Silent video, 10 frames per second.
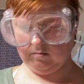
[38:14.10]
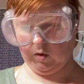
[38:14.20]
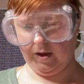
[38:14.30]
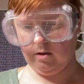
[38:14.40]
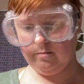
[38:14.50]

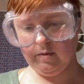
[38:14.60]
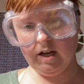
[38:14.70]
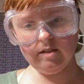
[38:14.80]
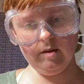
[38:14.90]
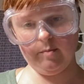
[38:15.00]
Well,
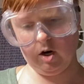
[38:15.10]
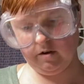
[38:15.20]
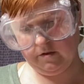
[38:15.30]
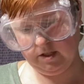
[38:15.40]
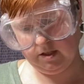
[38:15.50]
possibly part
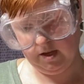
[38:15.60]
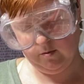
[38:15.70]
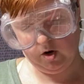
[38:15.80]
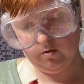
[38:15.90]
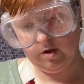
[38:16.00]
of this thing
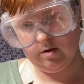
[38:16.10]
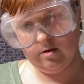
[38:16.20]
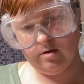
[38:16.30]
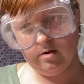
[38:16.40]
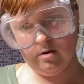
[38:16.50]
broke.
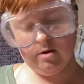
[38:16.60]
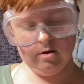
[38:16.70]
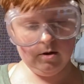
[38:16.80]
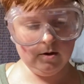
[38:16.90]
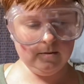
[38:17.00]

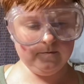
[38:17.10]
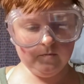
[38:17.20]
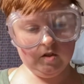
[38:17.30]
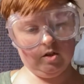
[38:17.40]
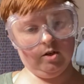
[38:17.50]

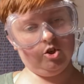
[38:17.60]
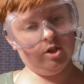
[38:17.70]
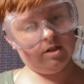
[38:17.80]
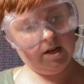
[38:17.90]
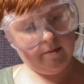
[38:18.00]
I'm
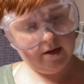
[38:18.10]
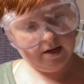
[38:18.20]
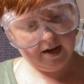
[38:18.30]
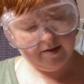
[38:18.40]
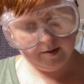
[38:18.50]
just not meant to
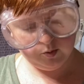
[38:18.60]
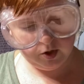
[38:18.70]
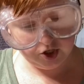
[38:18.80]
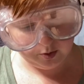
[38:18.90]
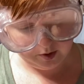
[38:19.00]
have that much
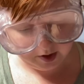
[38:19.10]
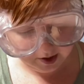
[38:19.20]
pressure put on